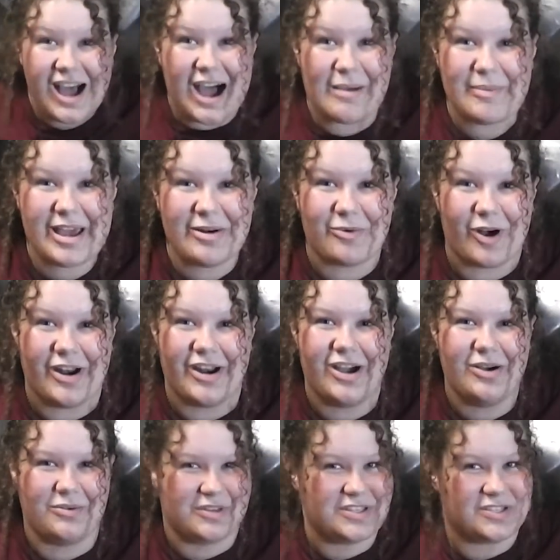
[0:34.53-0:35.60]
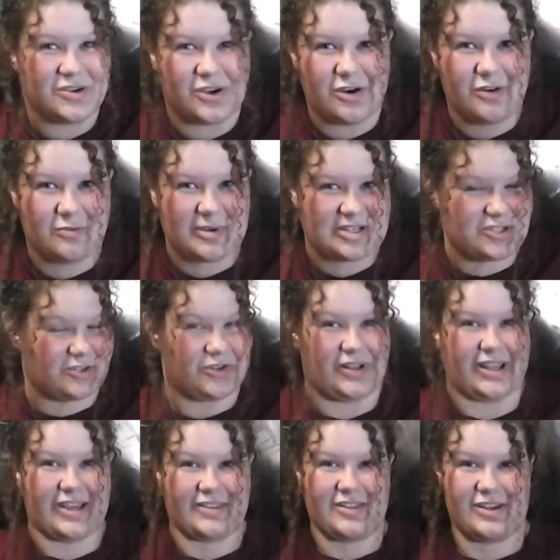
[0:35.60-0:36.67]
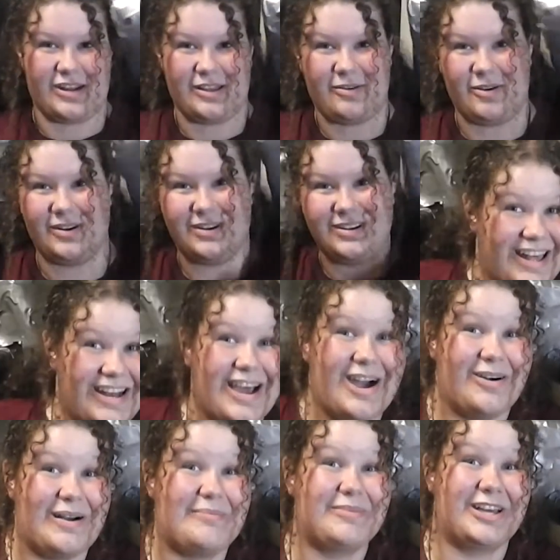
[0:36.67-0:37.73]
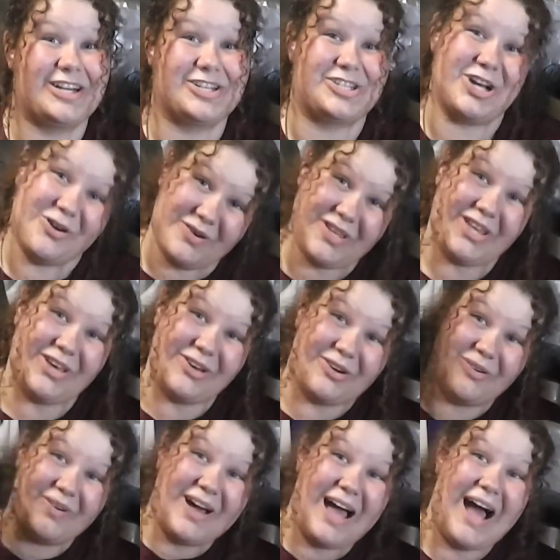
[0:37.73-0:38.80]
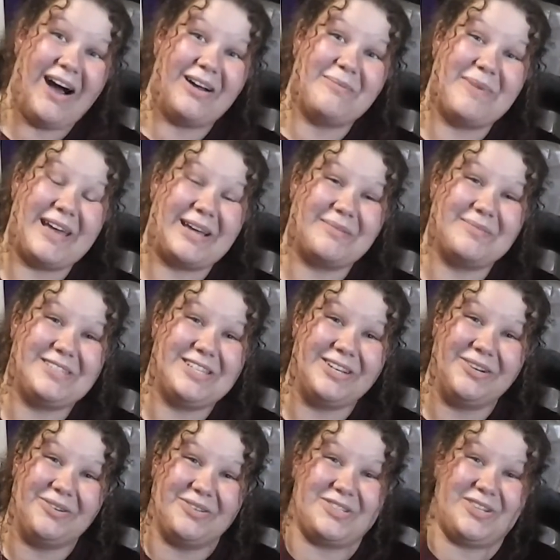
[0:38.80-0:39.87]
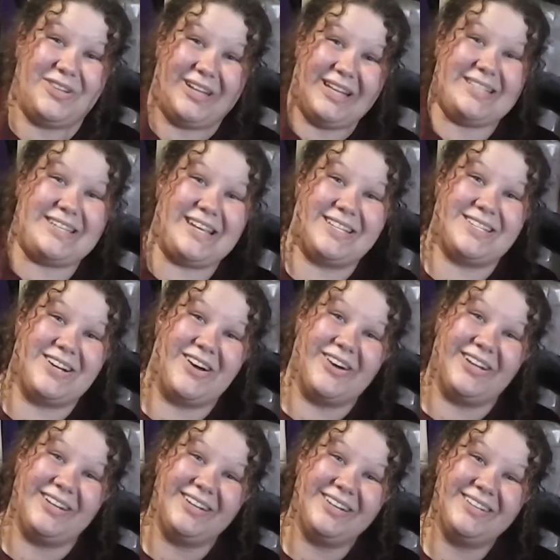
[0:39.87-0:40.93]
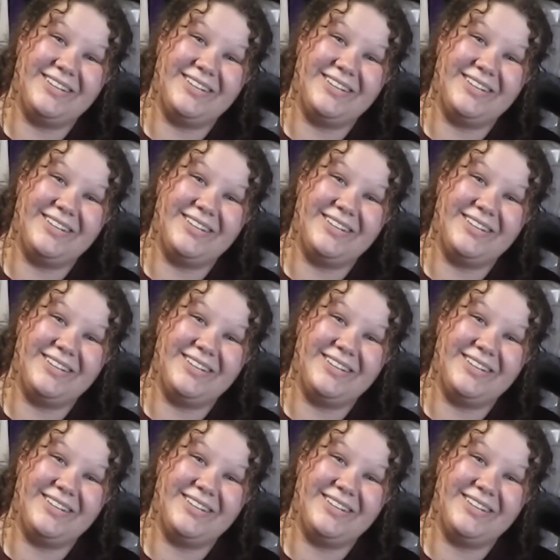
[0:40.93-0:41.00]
I made one! Oh, these don't go over my shoulder like I thought I would. And now I'm gonna show you how to make them too, so let's get started.